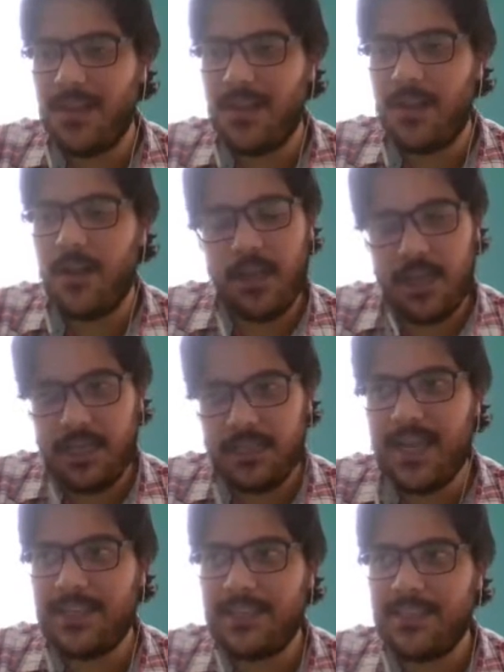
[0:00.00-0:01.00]
In that
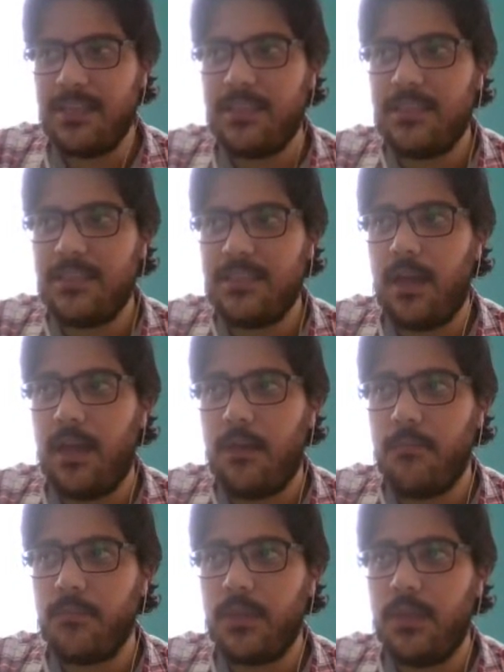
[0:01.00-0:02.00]
sense,
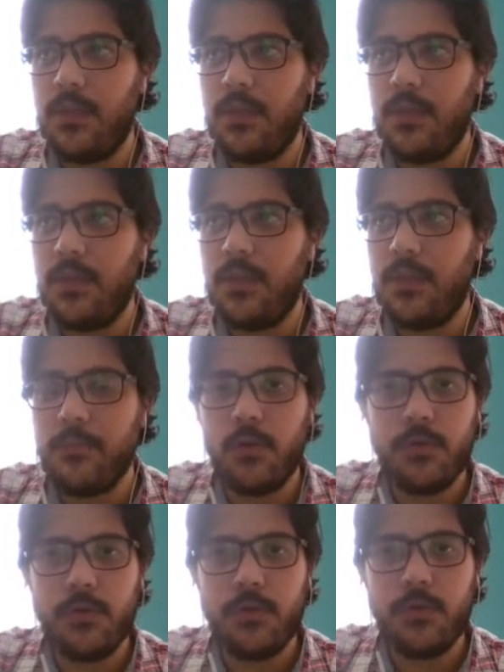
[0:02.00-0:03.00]
if I'm
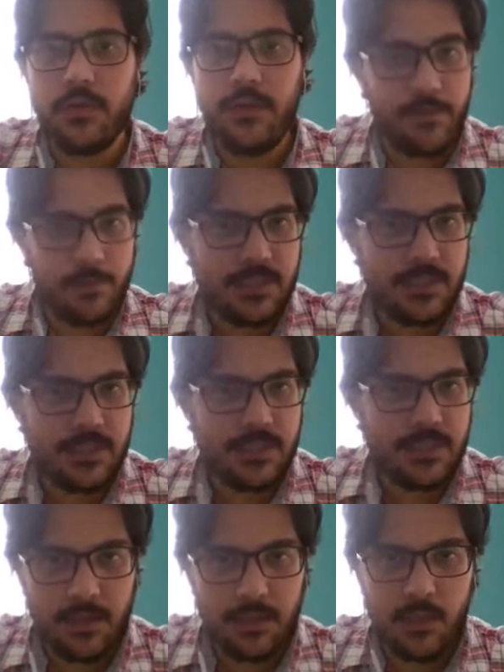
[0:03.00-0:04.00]

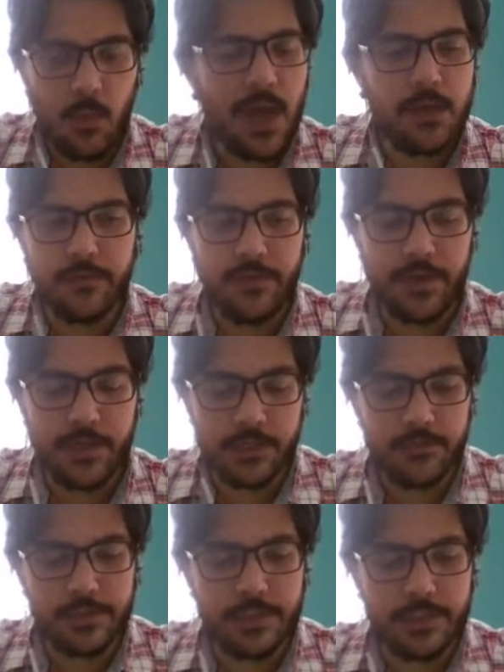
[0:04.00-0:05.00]
discussing the wildfires,
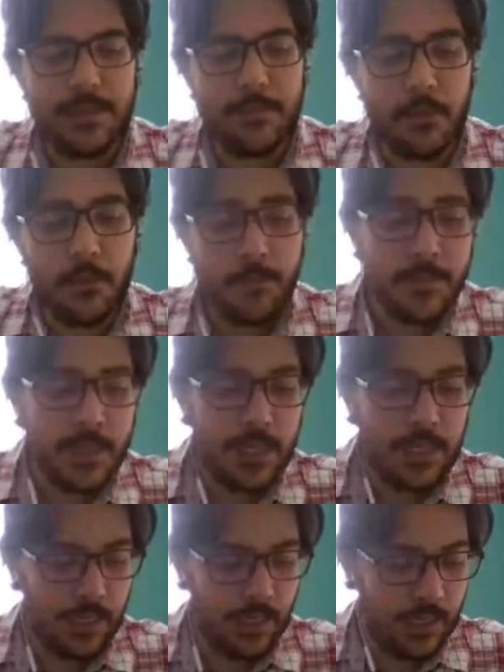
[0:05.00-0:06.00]
for example,
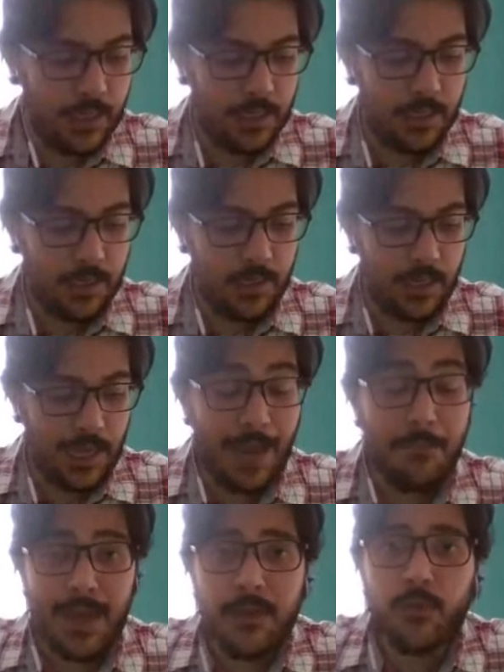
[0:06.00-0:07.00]
I
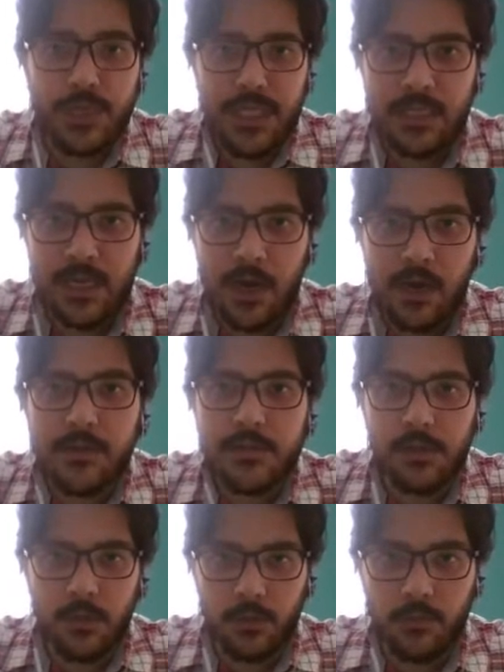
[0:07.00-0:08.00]
might read an article
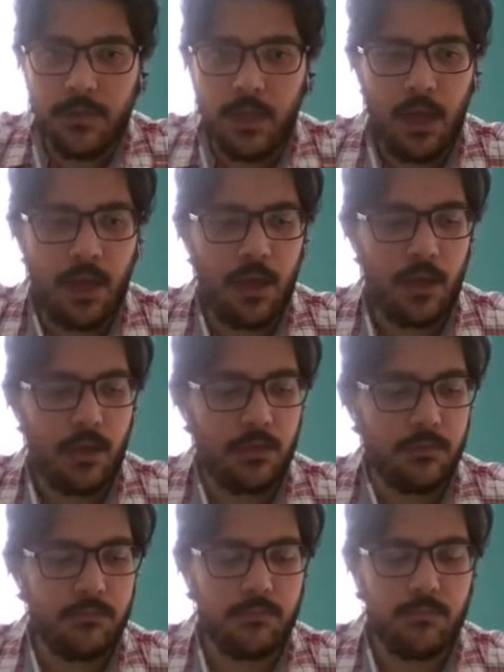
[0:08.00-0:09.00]

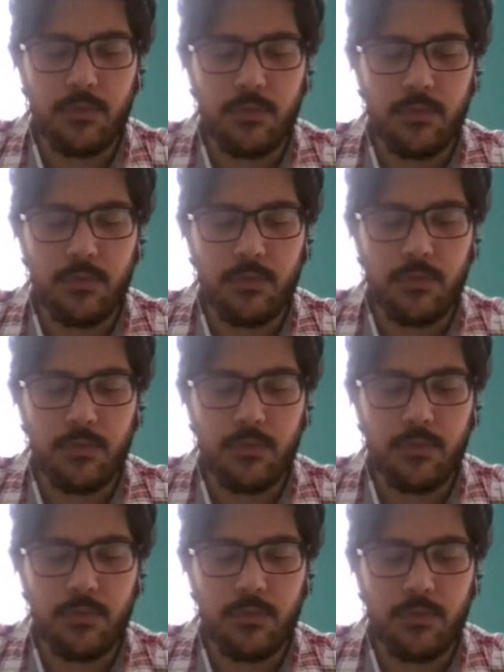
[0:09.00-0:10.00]
in The
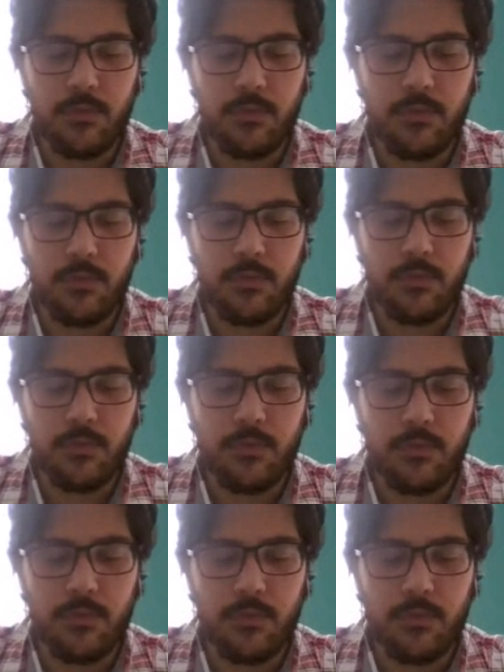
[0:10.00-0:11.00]
Guardian or something
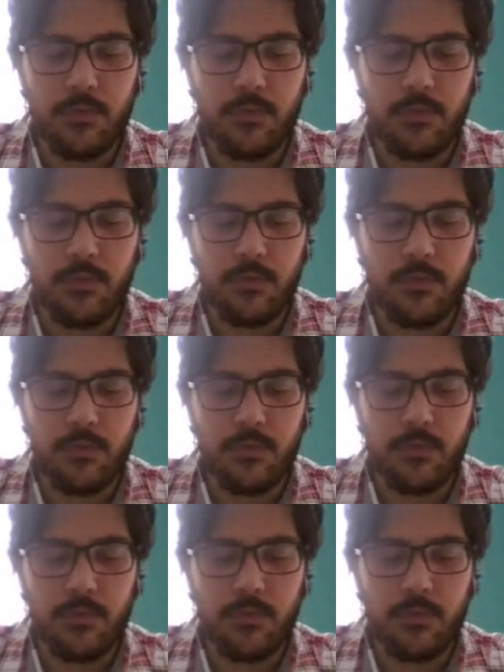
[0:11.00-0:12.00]
about the
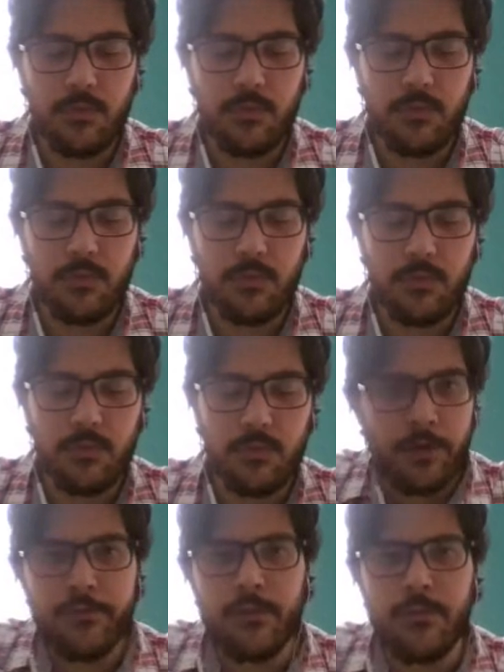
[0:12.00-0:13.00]
wildfires to get more
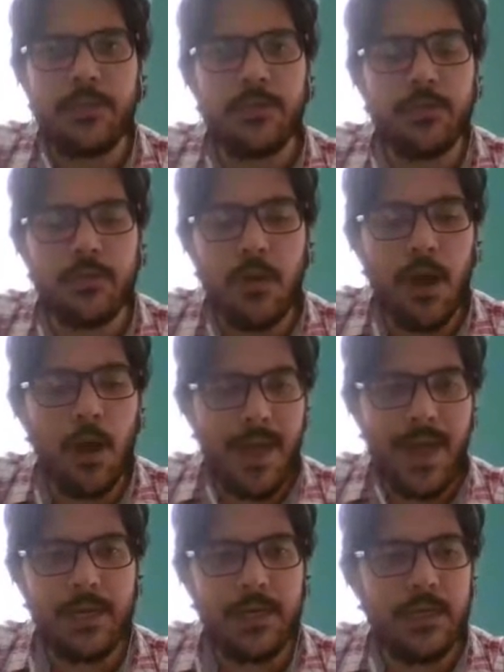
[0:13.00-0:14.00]
information, to know how bad
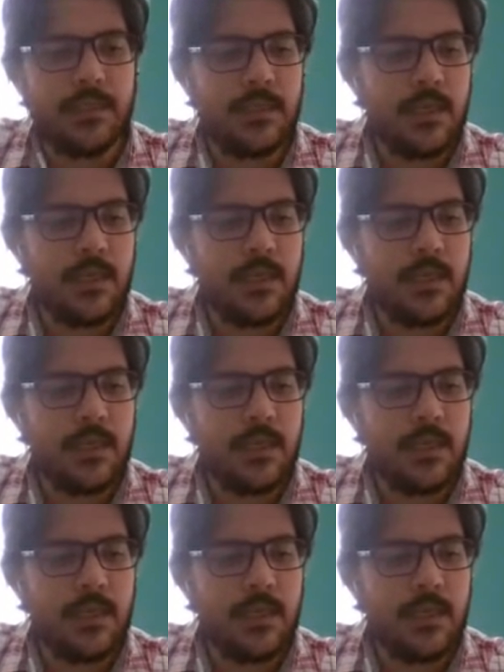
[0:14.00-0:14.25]
it is,